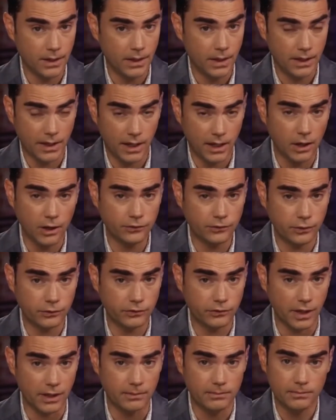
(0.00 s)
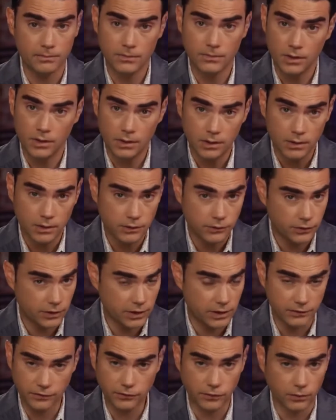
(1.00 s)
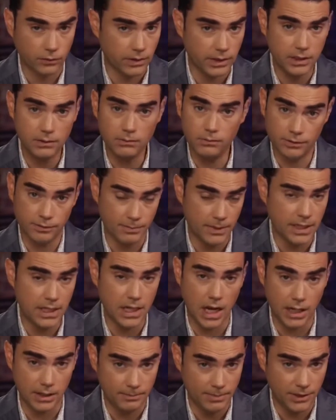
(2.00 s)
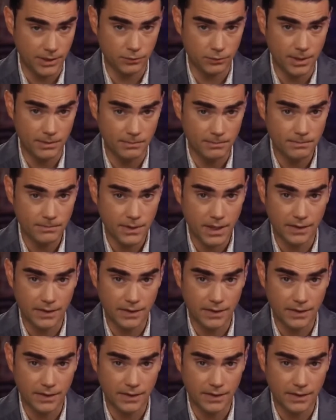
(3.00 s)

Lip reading: And I also said, she can disagree with me on impeachment,